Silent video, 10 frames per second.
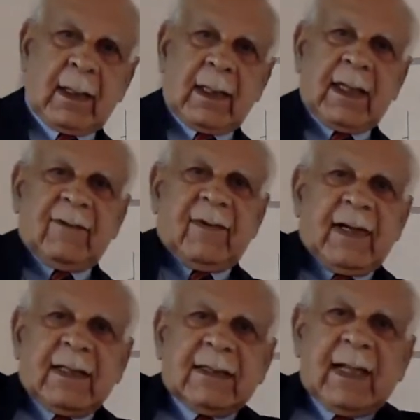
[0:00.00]
He's
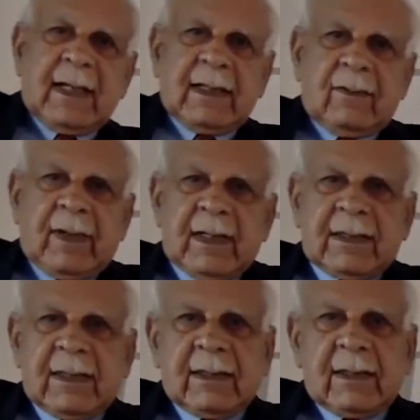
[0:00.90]
very excited when he
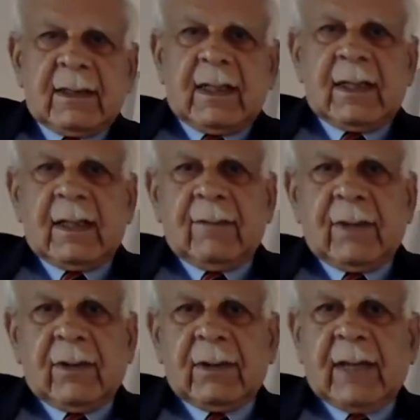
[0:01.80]
sees this data
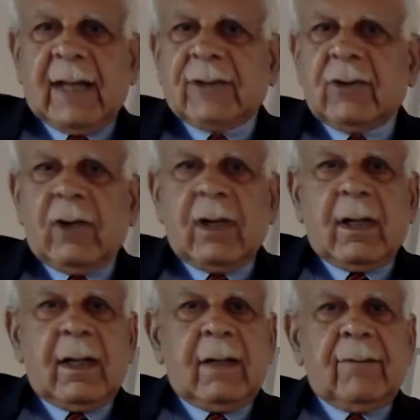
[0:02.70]
because that's all
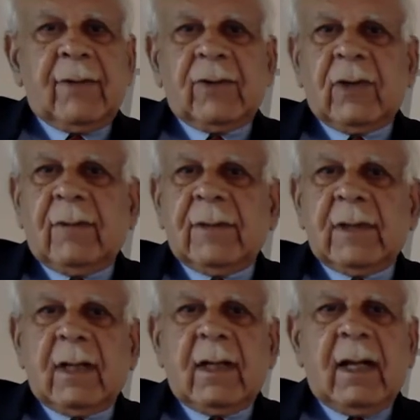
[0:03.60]
a petroleum
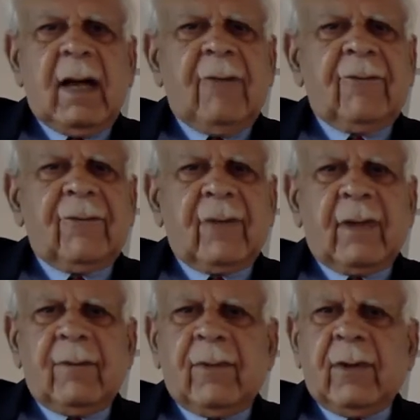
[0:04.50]
engineer loves.
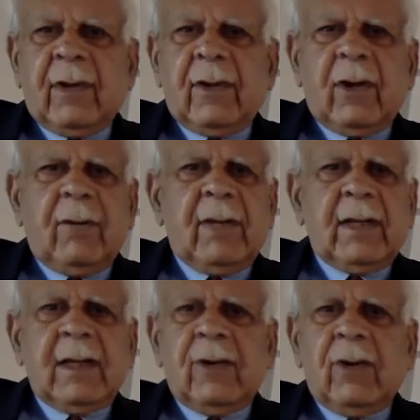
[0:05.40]
Boy, normally
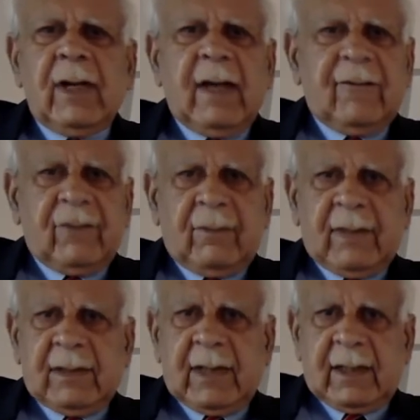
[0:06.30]
they don't have so
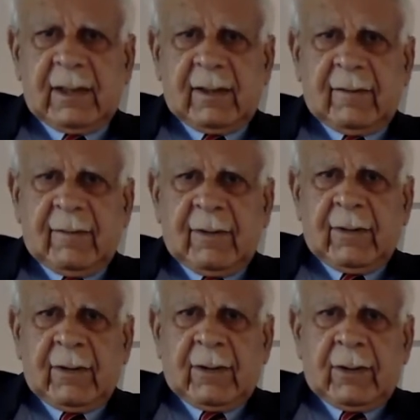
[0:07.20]
much data
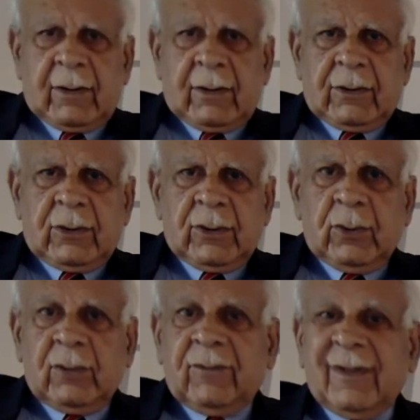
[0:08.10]
to
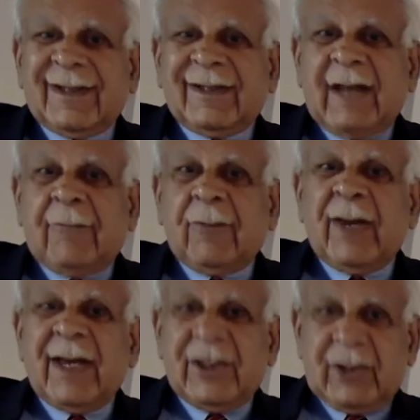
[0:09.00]
use for
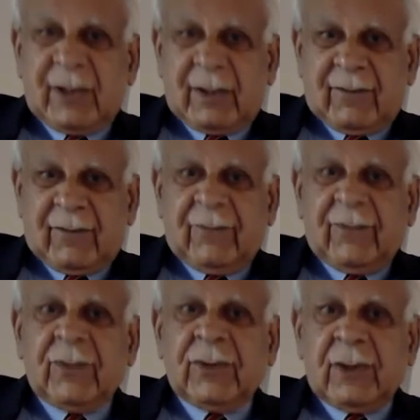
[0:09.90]
extrapolation for
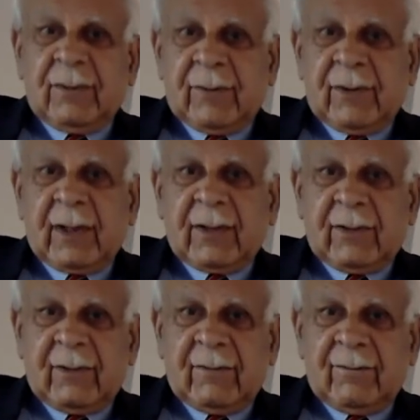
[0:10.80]
future
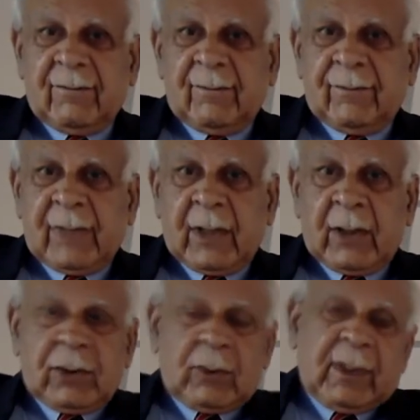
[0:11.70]
production.
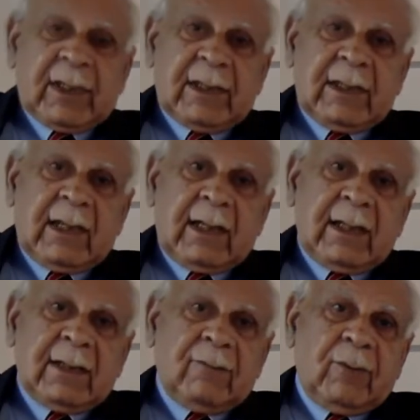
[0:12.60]
So when he sees that,
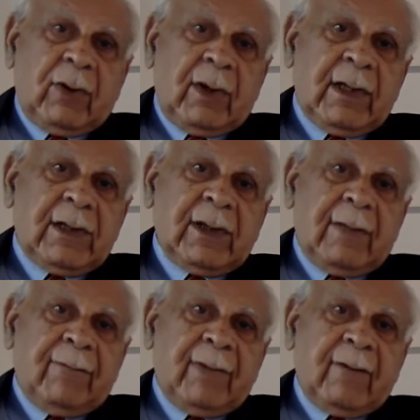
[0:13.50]
he's
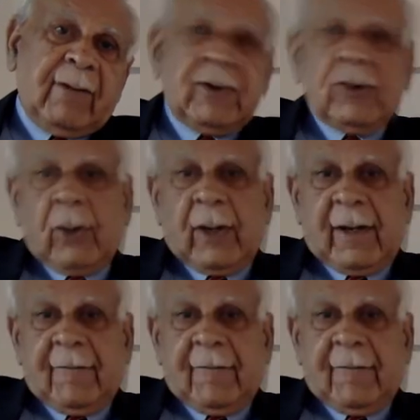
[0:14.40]
jumping with joy.